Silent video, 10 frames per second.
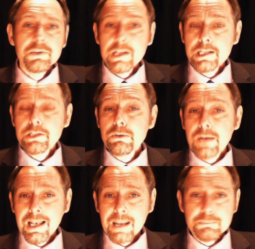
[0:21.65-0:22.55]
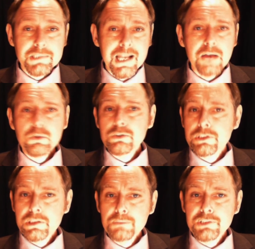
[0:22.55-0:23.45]
The EU clamps down on
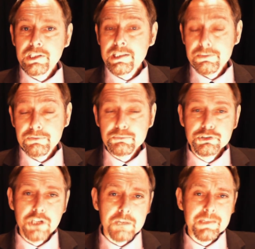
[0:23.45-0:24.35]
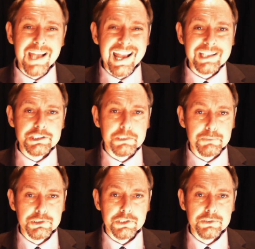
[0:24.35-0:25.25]
subsidies from German energy
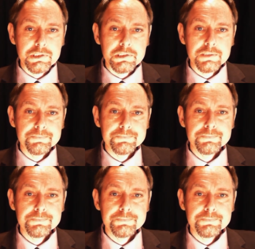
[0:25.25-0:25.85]
producers.